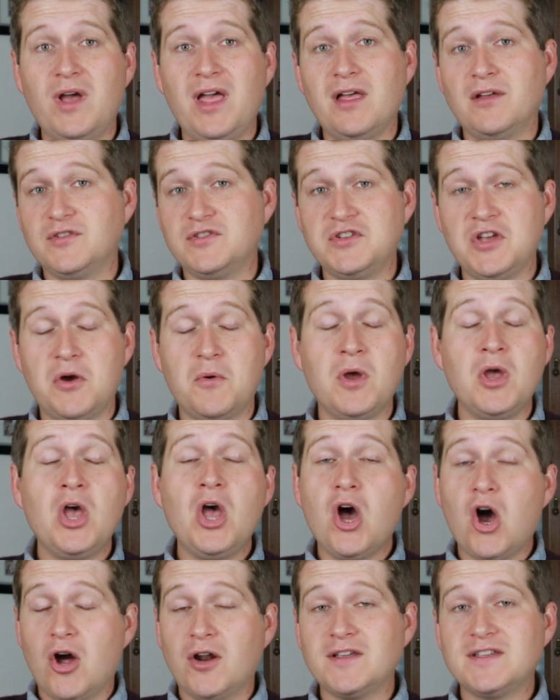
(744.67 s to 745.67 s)
well. So
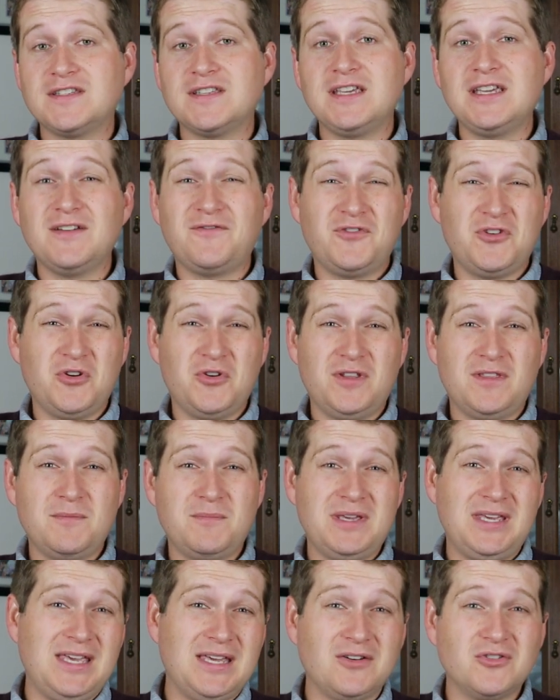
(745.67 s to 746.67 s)
honestly, if you're in the
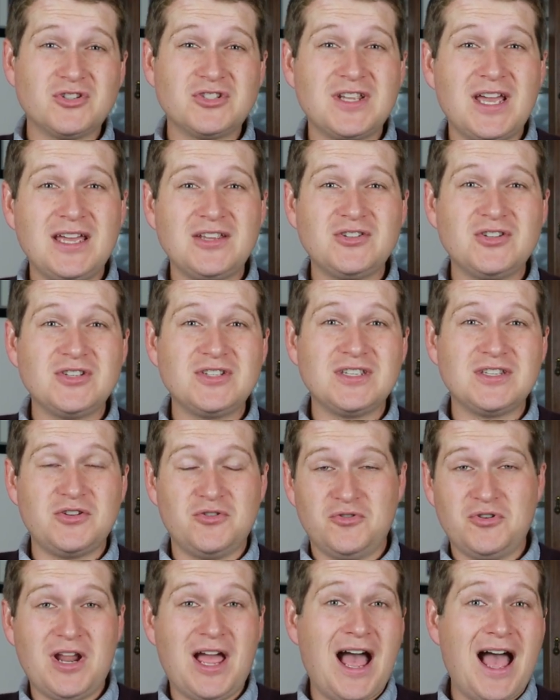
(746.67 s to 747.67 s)
beginner stages and
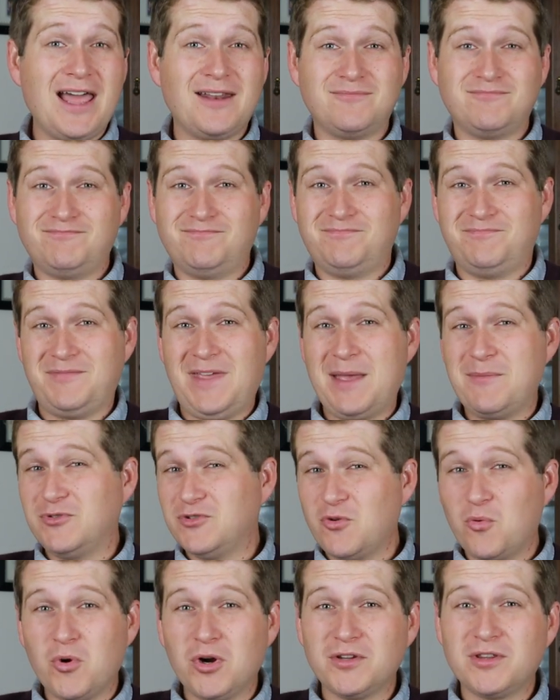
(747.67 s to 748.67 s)
you're not able
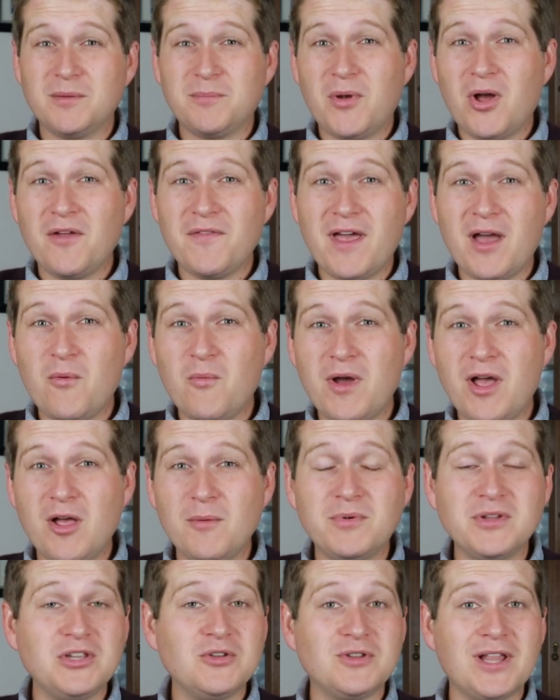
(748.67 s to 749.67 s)
to work the ball that
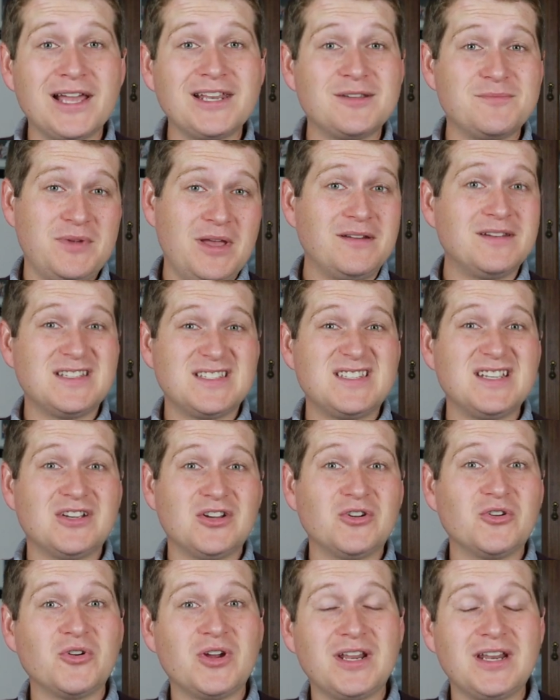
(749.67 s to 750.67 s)
well, but you'd like to be able to
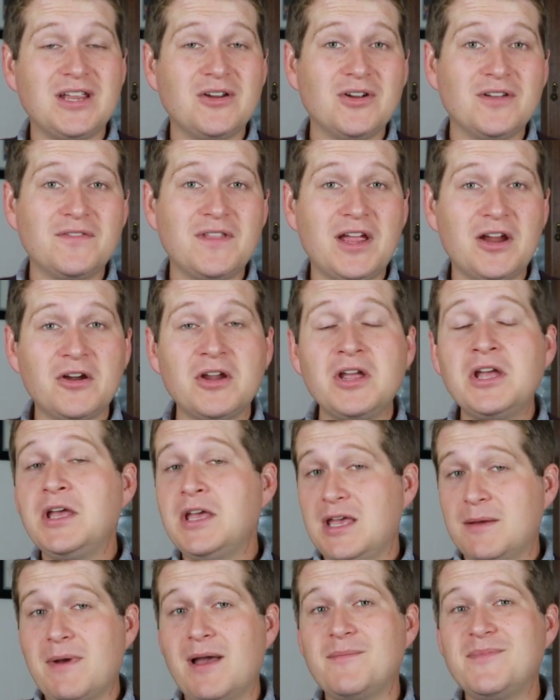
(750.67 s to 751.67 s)
stick a green here and there,
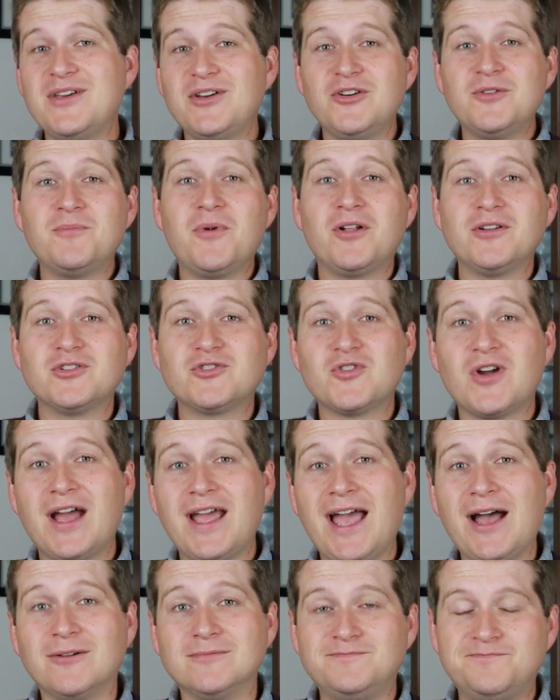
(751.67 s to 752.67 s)
it might be a good ball to try
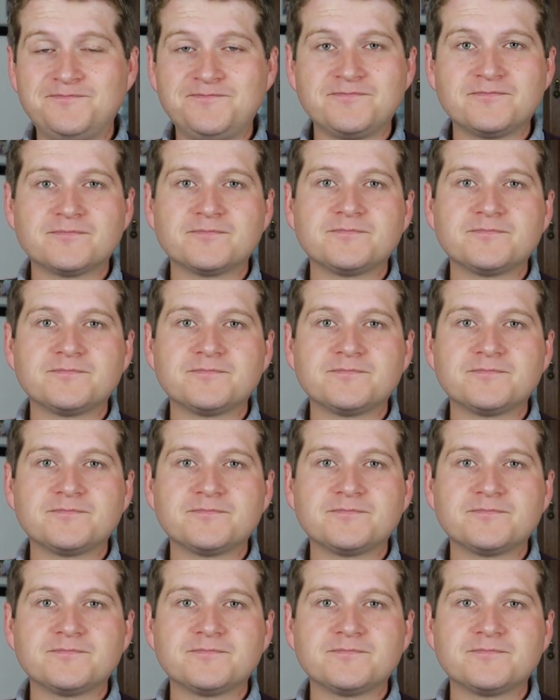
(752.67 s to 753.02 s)
out.